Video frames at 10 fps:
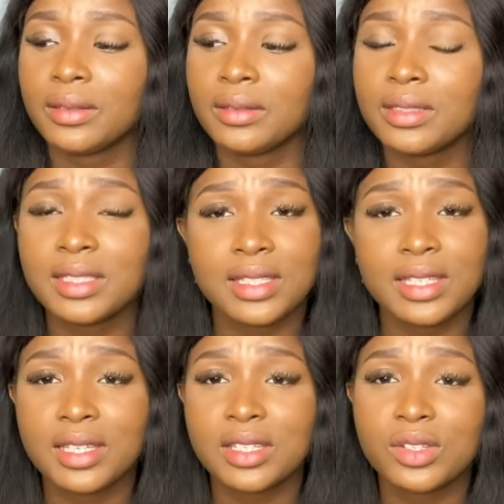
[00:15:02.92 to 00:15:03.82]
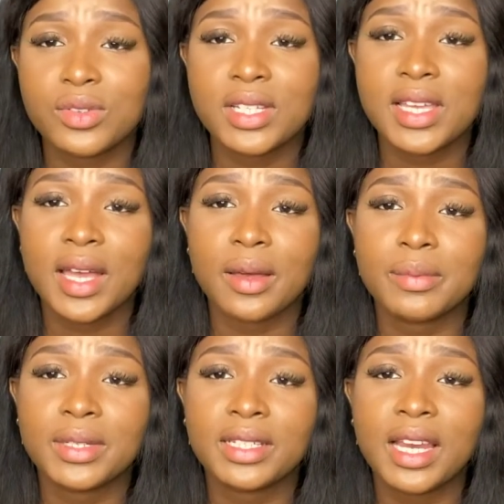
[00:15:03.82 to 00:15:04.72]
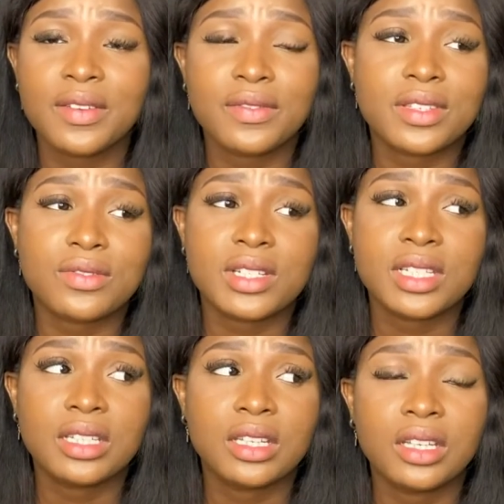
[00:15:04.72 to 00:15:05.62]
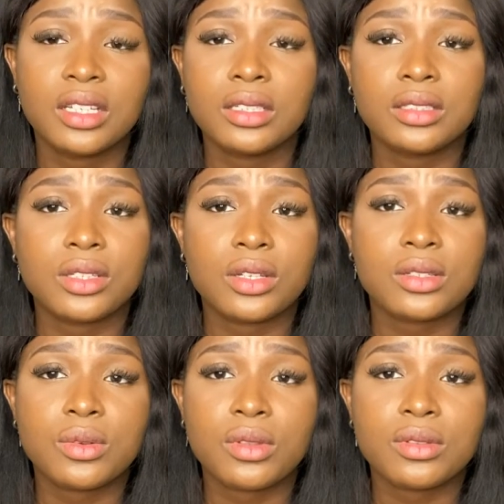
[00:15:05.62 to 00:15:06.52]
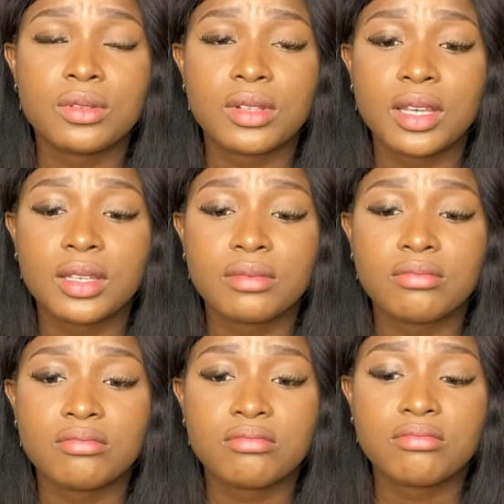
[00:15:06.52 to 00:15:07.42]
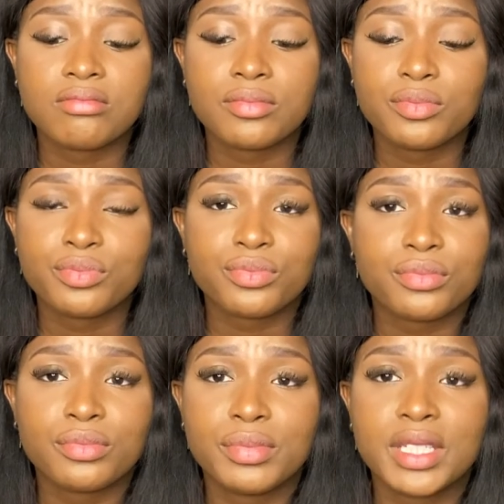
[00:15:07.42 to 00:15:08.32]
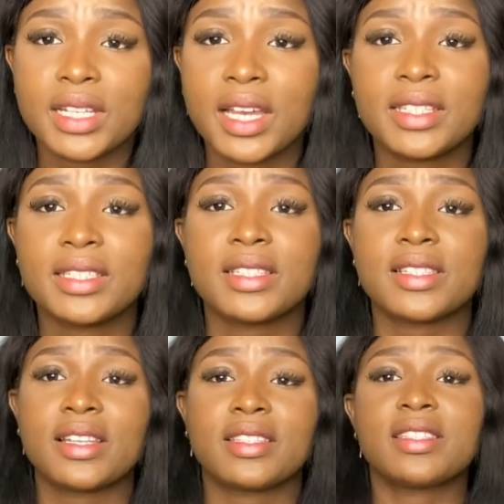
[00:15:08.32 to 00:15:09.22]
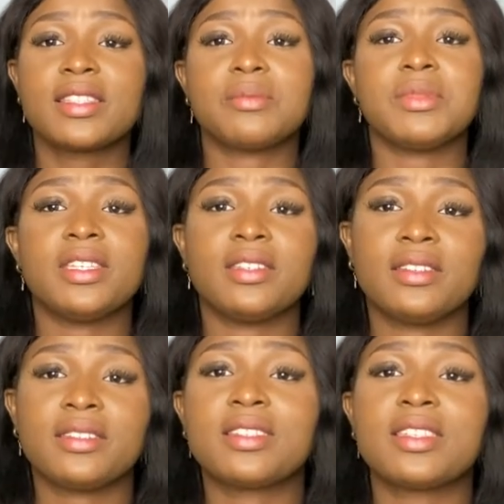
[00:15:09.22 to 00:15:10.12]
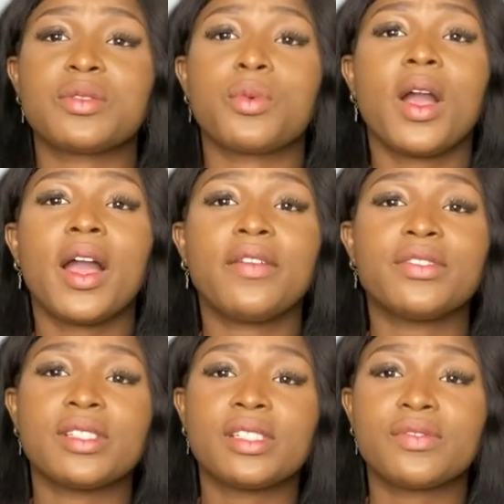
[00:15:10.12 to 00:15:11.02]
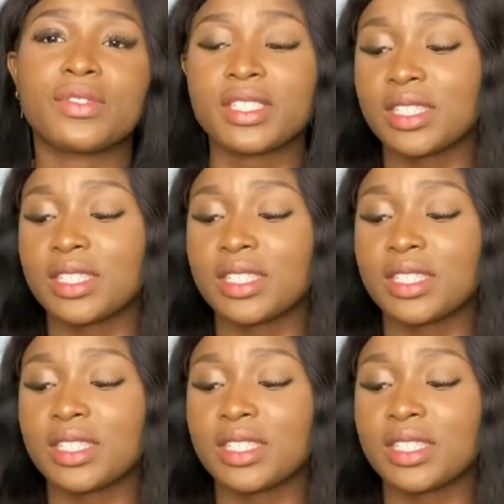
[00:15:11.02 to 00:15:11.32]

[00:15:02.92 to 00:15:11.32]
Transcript: this thing is really happening. Life is really just going to like be like this. Like, this is me. This is what I have to live with.